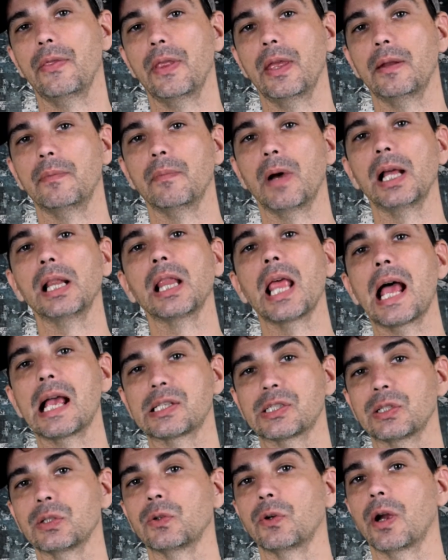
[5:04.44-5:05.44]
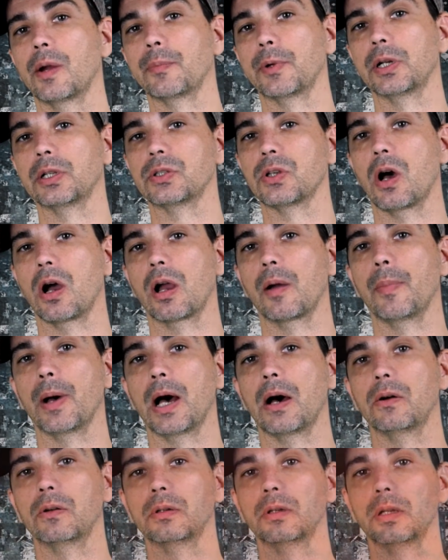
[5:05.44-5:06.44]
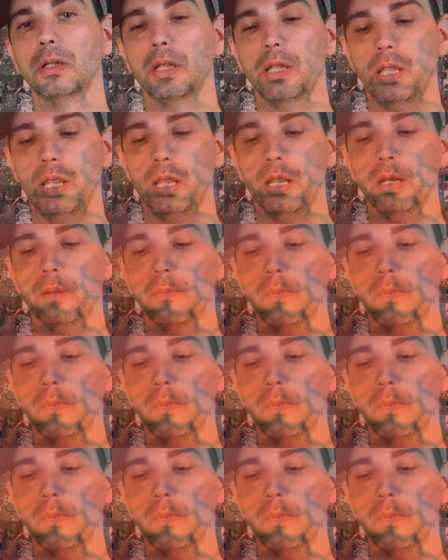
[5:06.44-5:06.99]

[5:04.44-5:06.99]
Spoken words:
then my last lure I'm going to talk about in a